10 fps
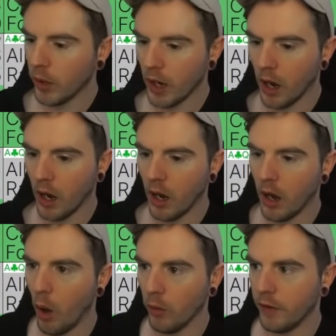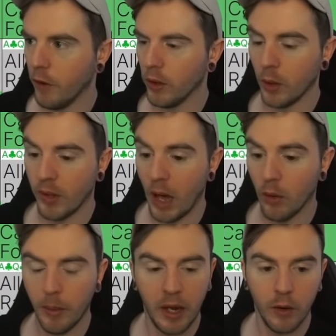We are only folding
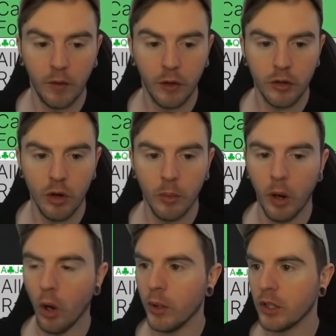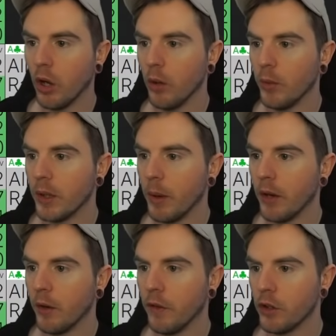without the backdoor flush draw, but always calling with the
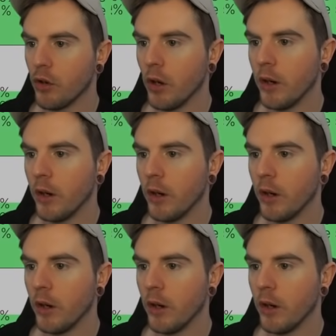backdoor flush